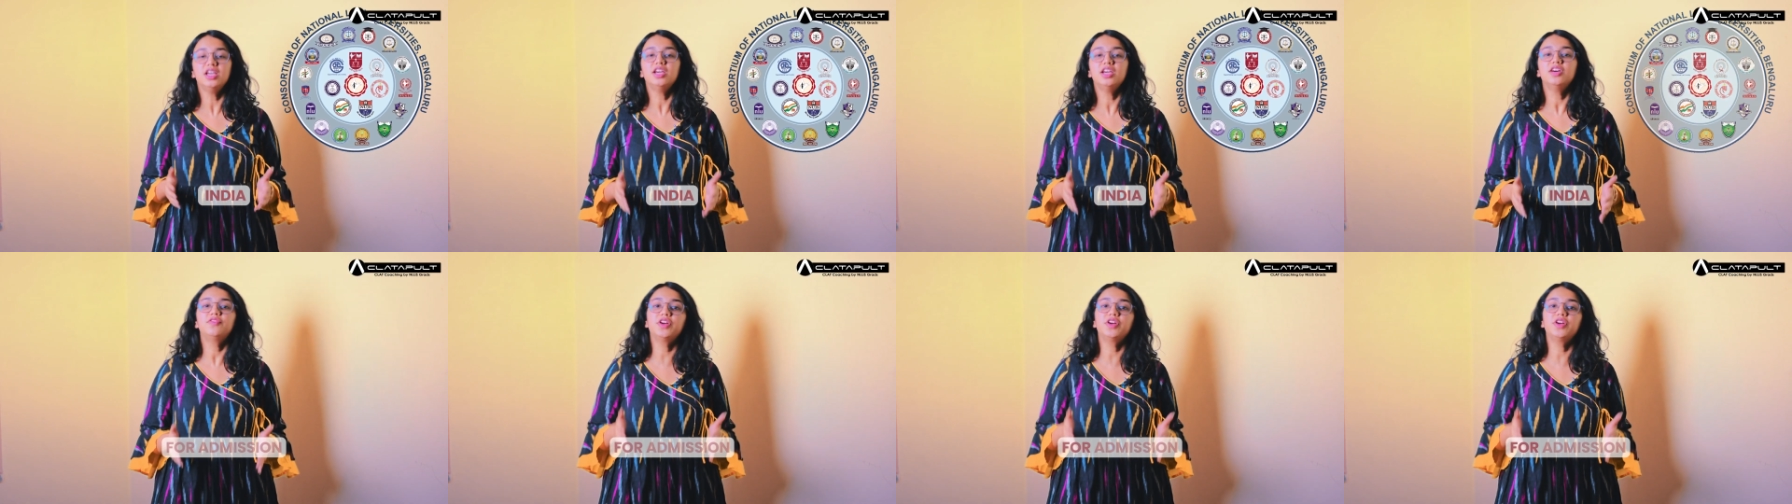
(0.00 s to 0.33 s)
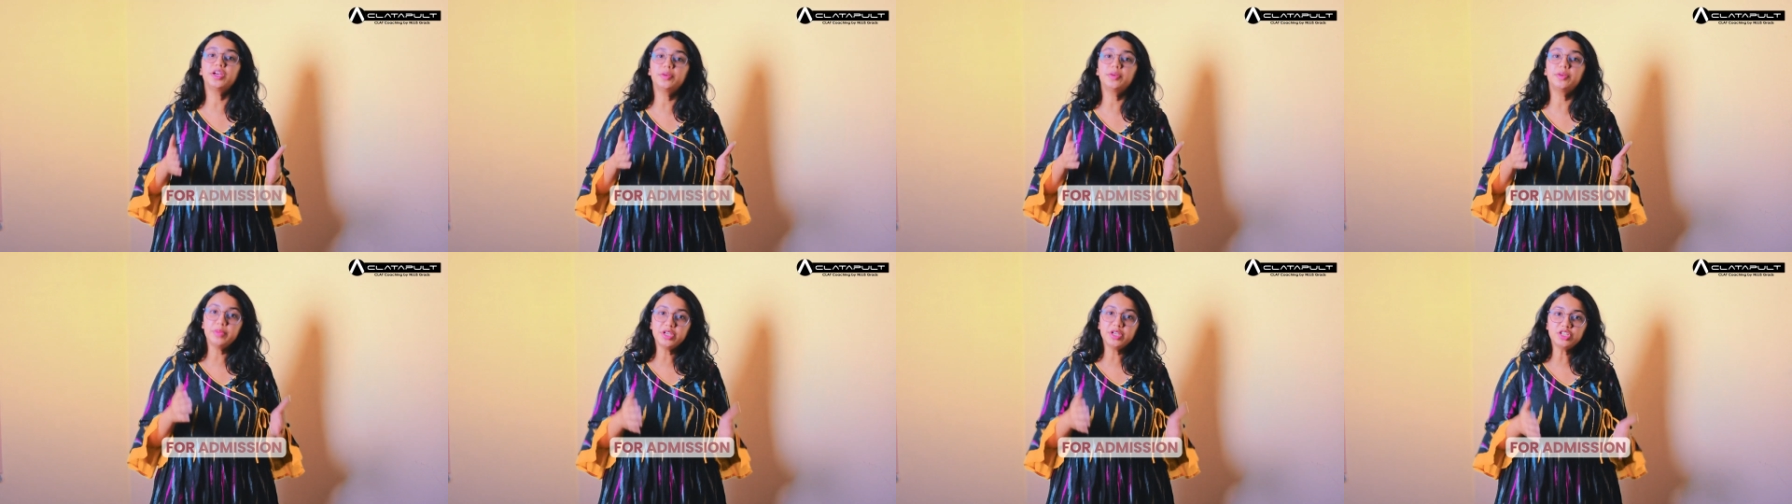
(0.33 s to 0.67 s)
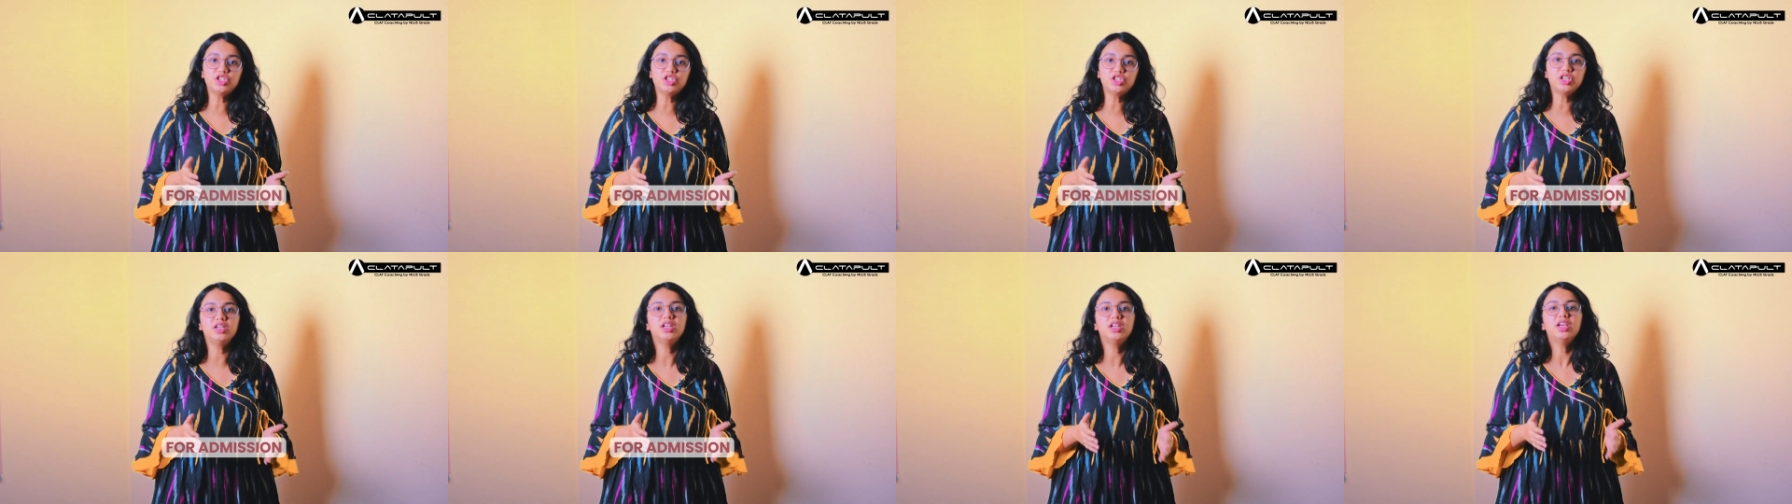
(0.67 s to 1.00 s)
for
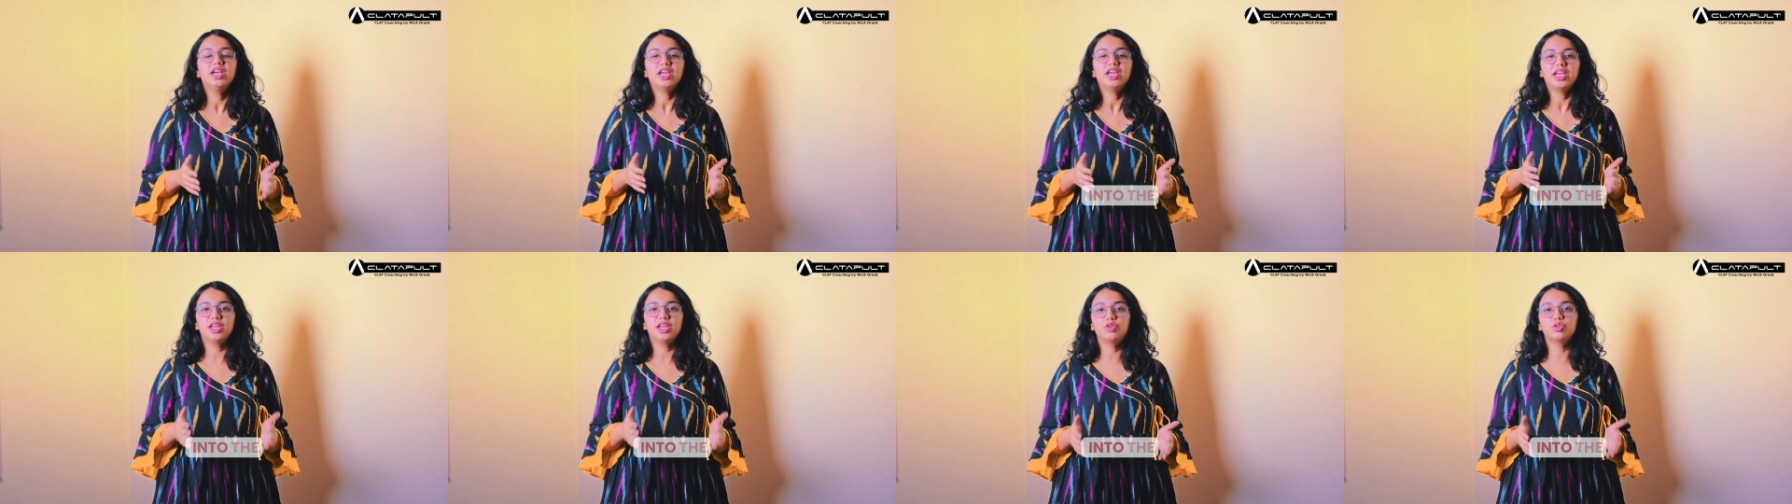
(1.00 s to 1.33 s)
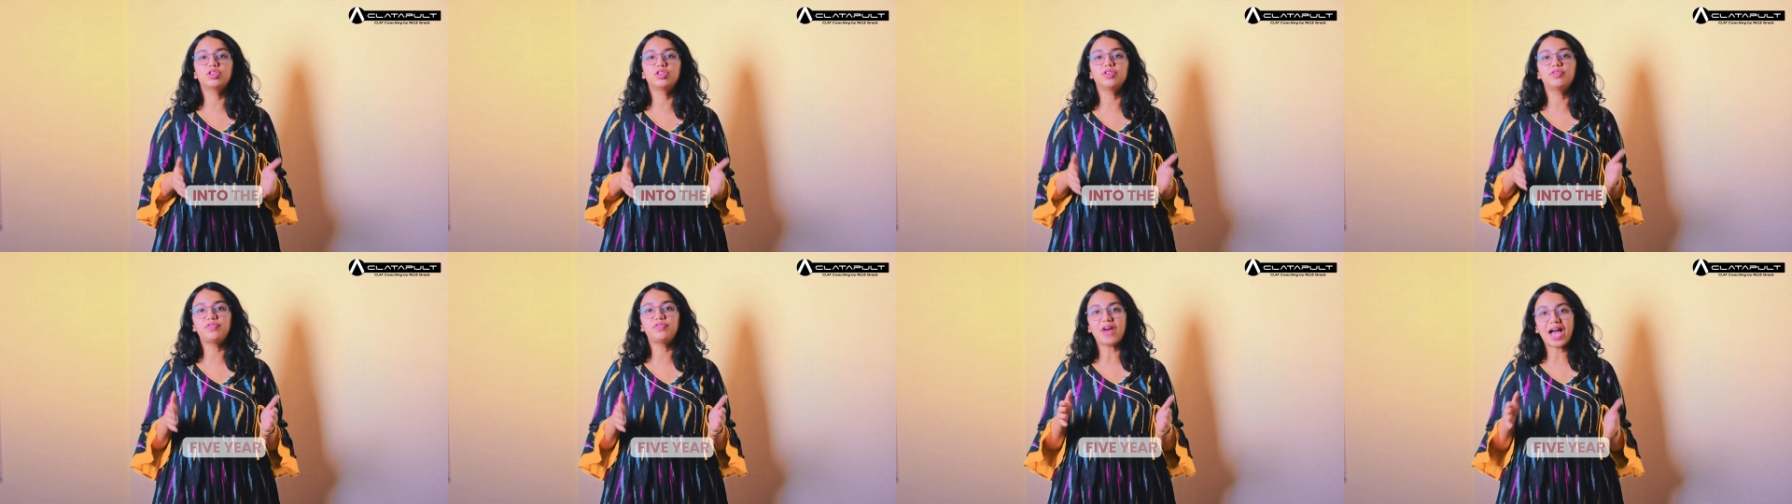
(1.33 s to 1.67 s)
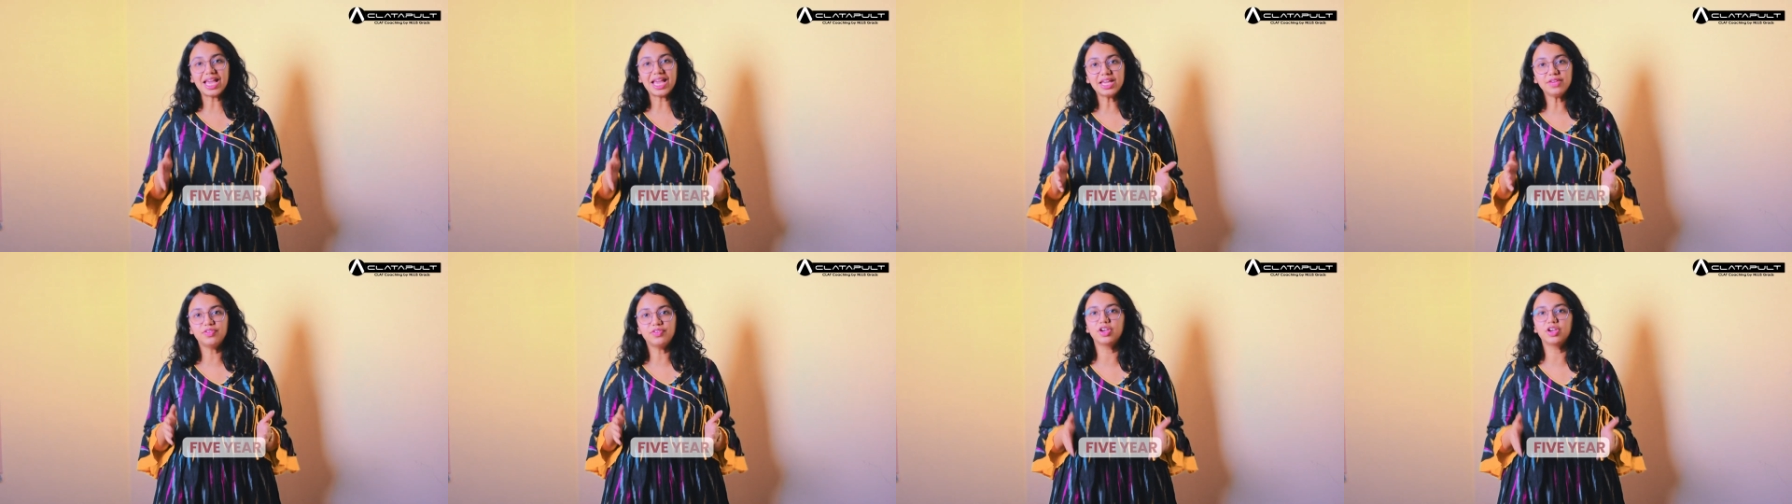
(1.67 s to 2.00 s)
admission into the
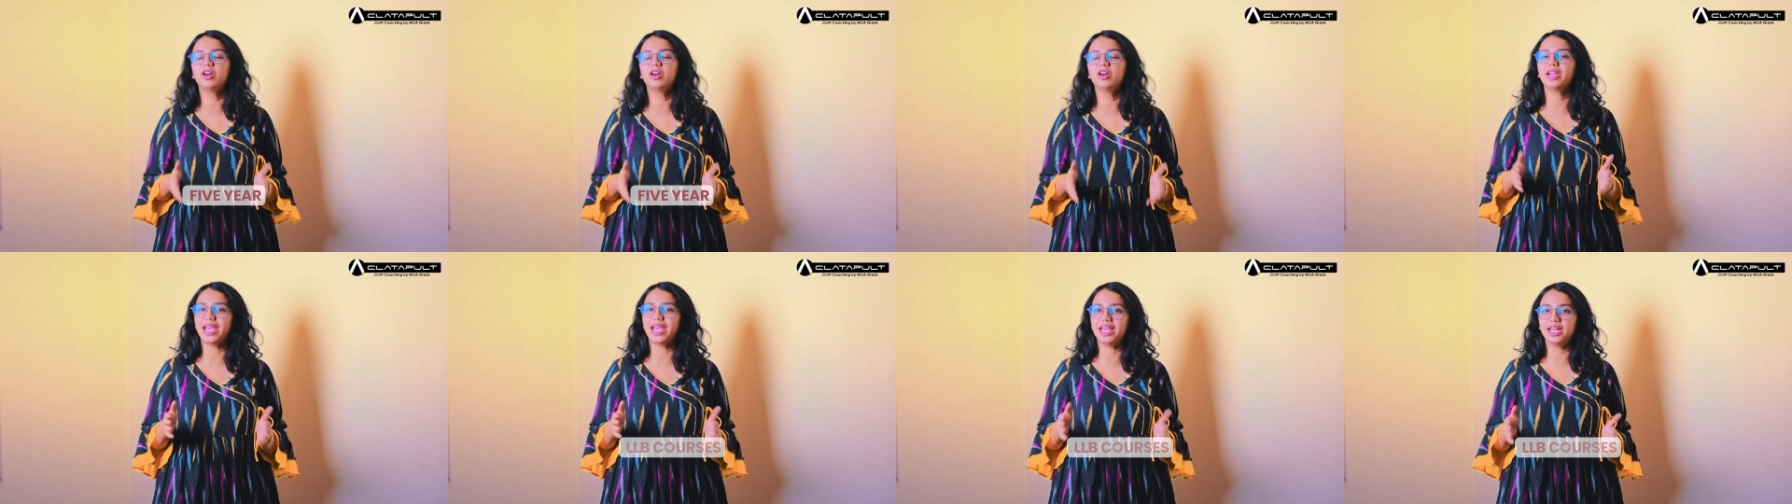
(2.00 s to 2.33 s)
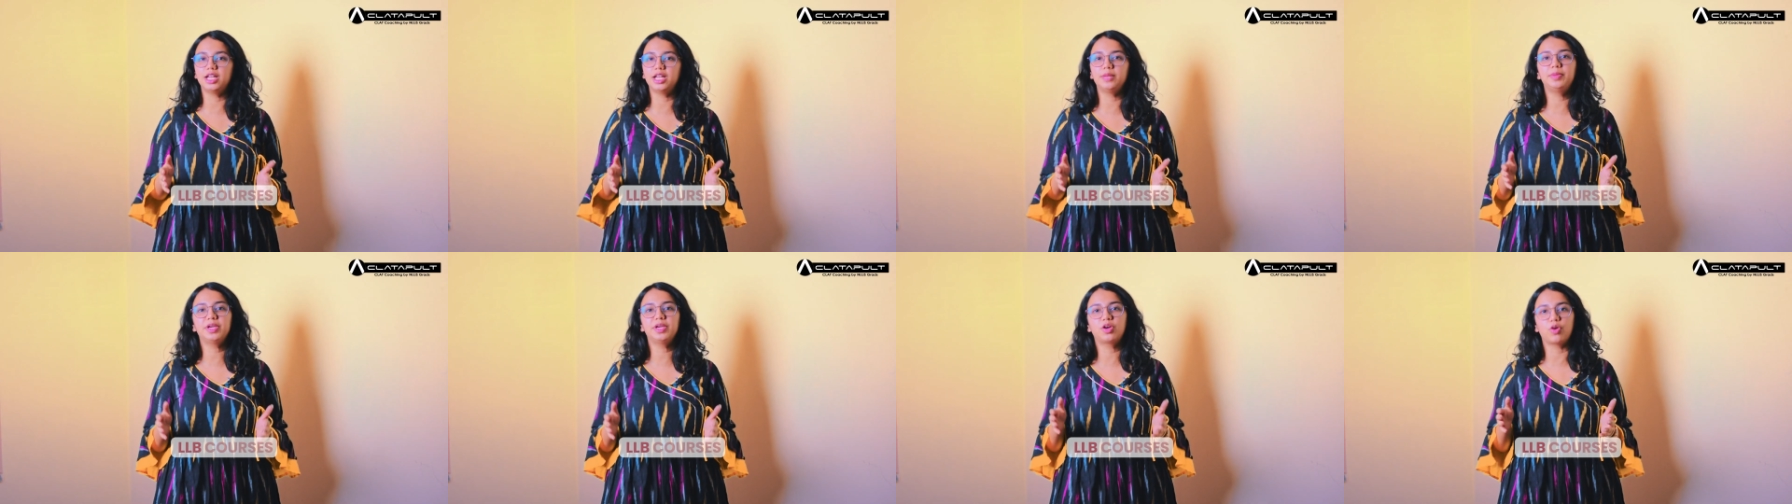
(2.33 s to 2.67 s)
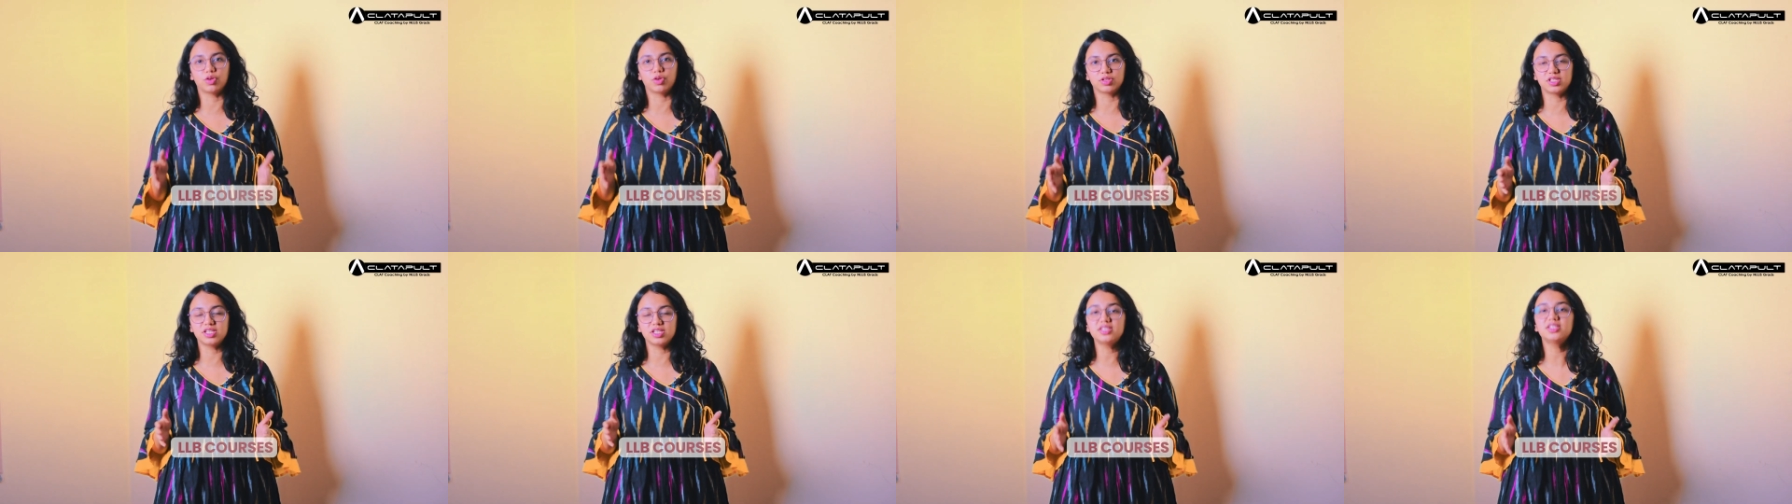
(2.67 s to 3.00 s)
5-year LLB
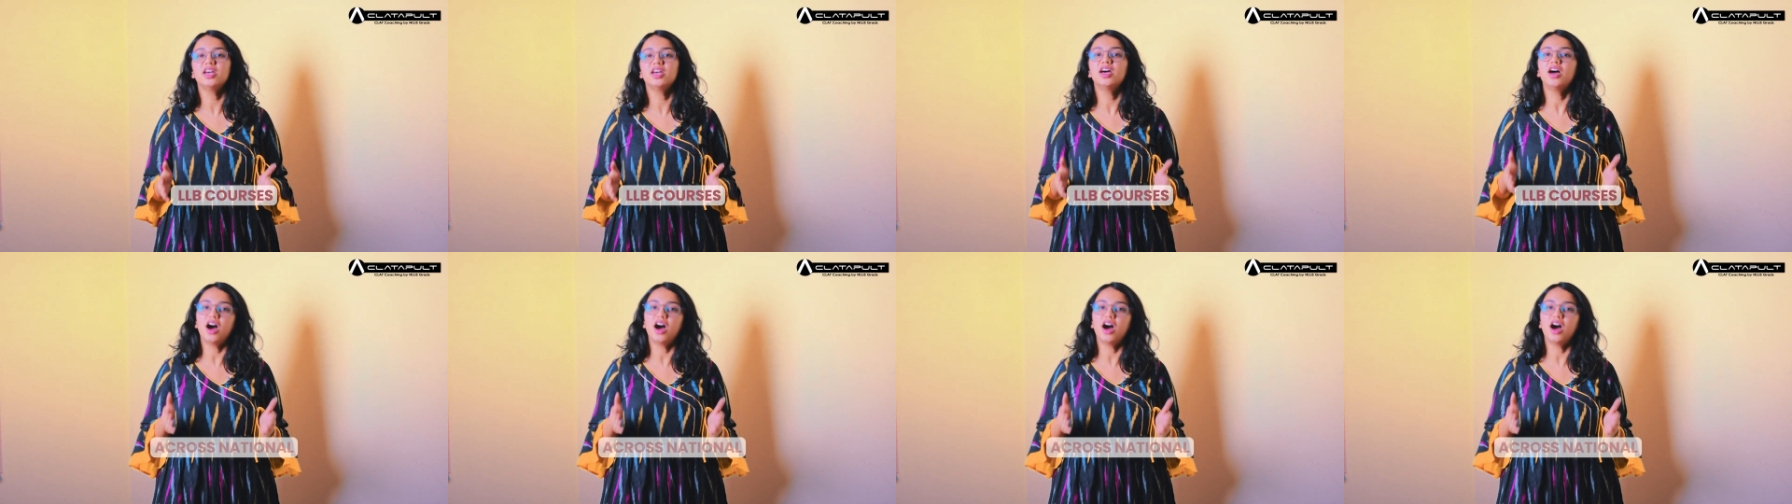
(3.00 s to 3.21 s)
courses